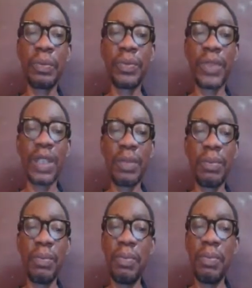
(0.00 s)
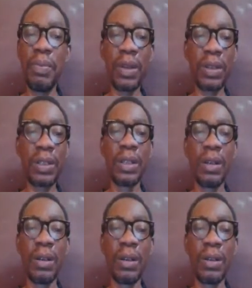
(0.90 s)
It blocks all
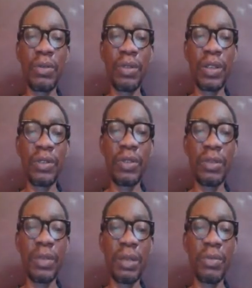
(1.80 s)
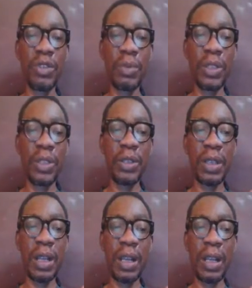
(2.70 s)
requests from most malicious
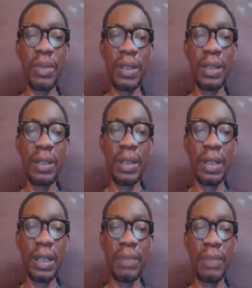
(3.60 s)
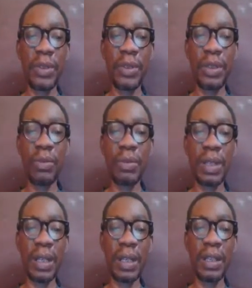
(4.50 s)
IPs. It protects your website
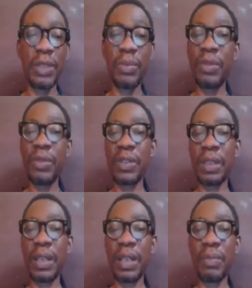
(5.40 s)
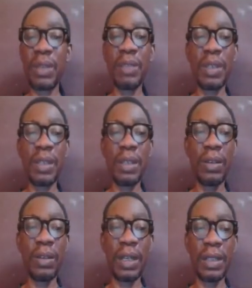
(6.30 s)
against brute force attacks by limiting login
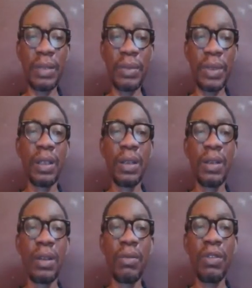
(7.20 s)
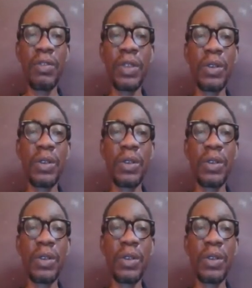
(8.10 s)
attempts. Wordfence also